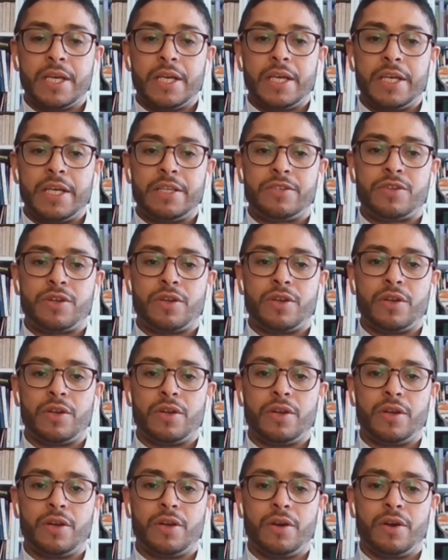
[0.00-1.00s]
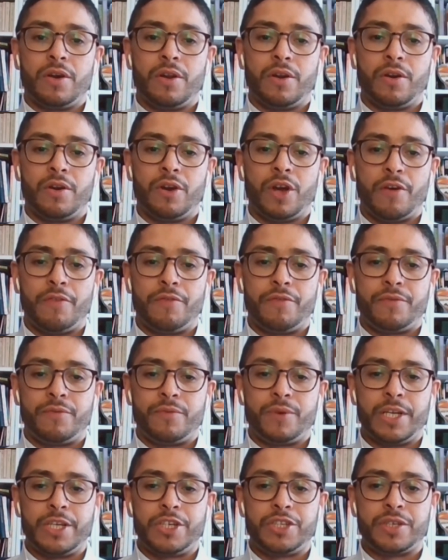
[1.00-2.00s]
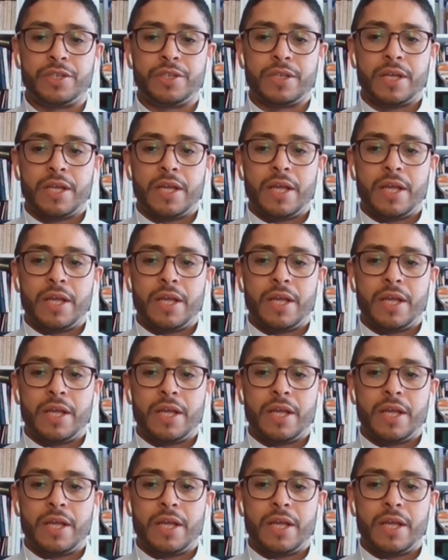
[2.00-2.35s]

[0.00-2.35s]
it's a love religion.